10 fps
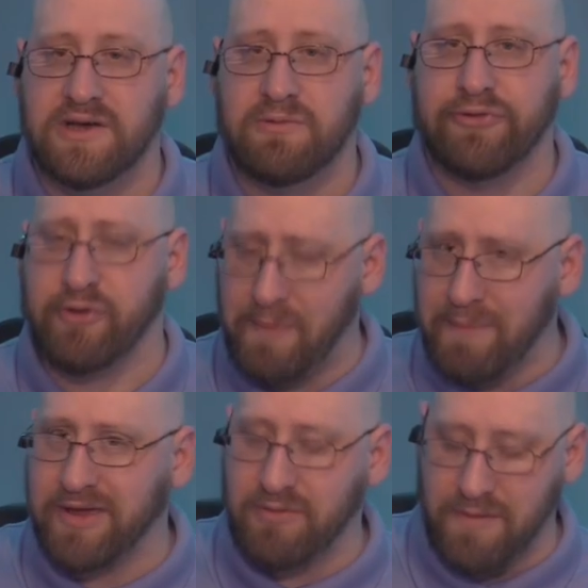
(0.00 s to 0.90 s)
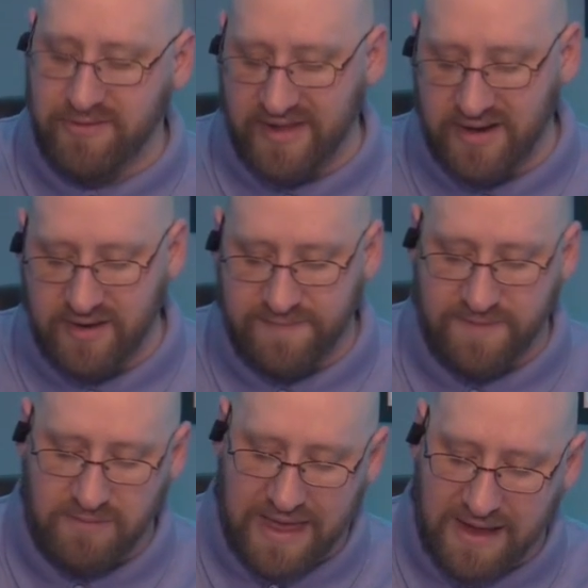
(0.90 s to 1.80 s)
was a Republican representative
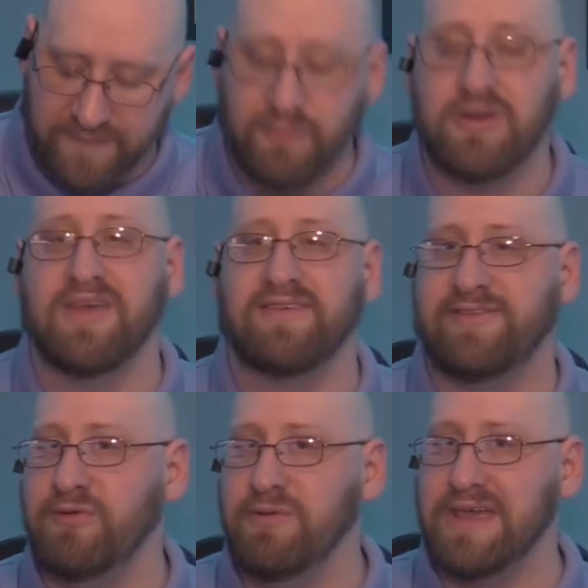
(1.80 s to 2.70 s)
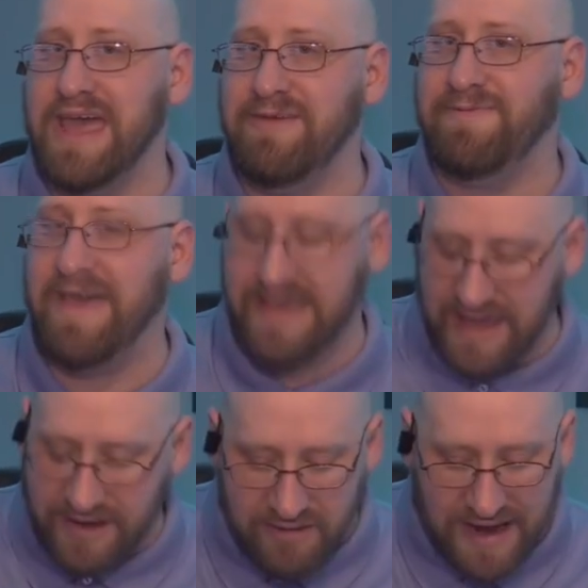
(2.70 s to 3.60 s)
from California suing a
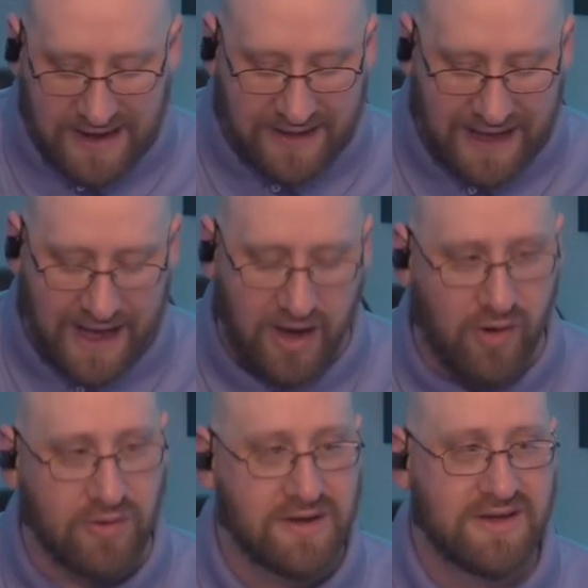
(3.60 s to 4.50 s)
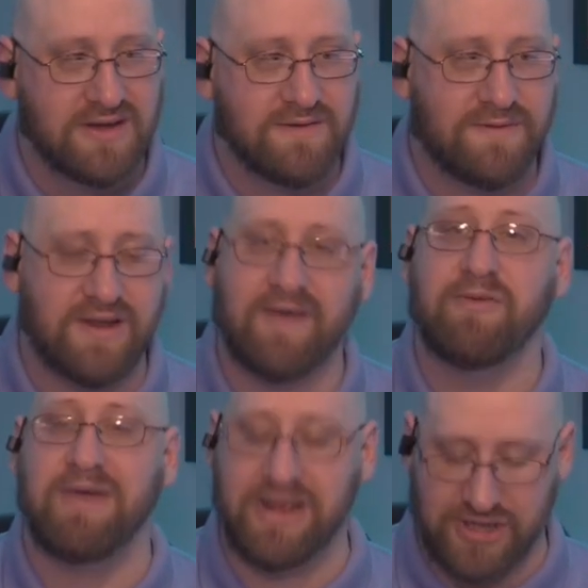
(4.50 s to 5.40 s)
fake internet cow for
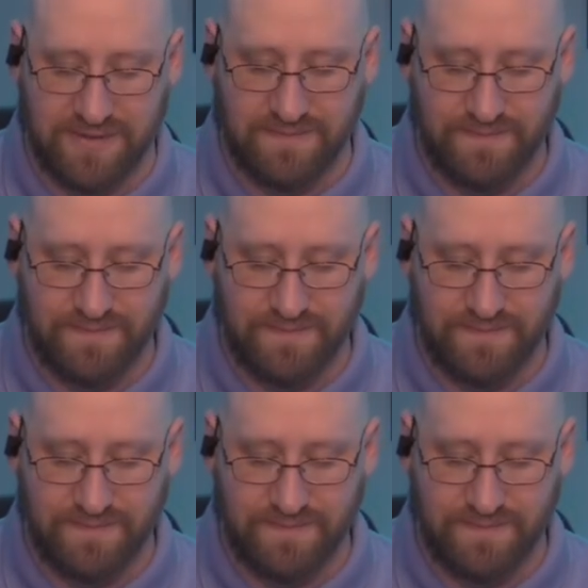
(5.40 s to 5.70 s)
defamation.